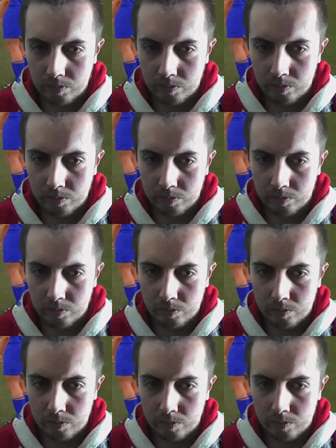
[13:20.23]

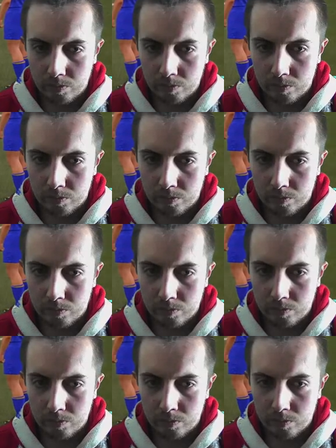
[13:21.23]

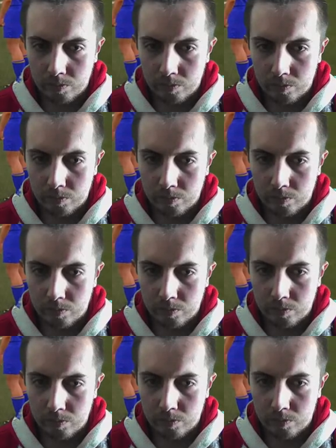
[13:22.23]

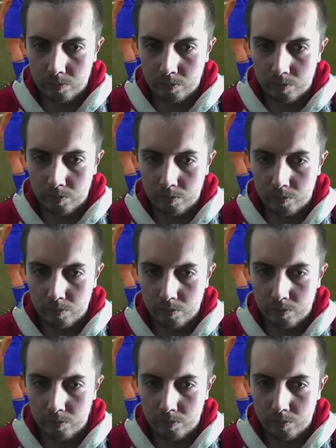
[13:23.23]

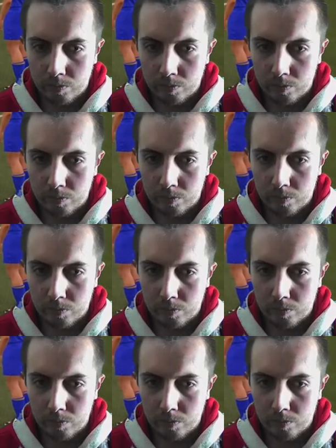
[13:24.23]
[no speech]